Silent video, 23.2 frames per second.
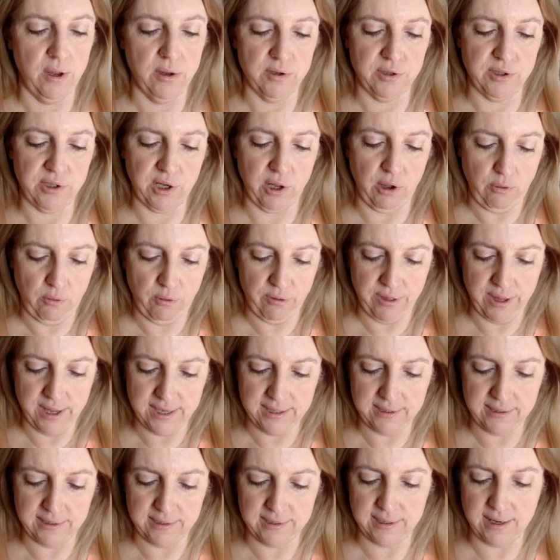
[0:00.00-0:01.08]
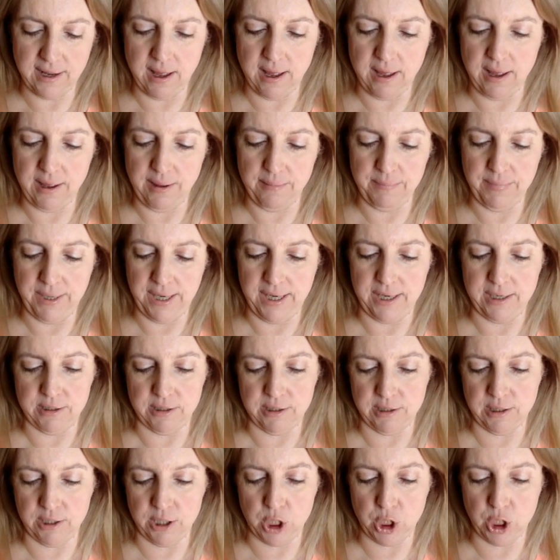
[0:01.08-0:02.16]
So this um,
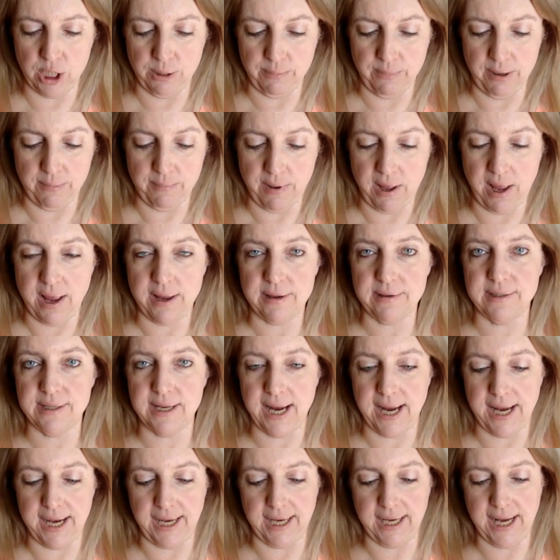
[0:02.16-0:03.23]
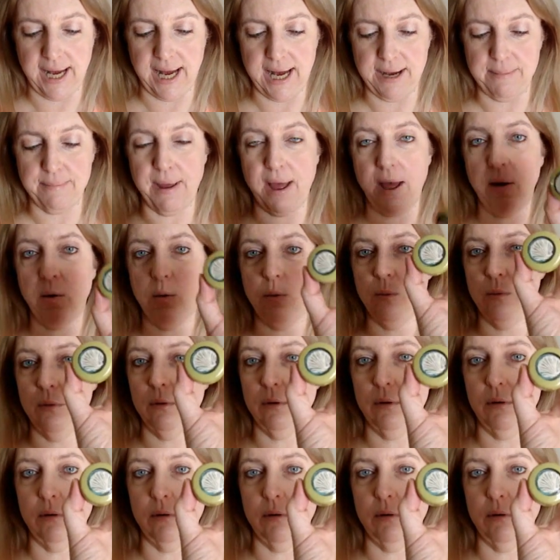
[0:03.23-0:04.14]
is Shimmer Moss and it came out,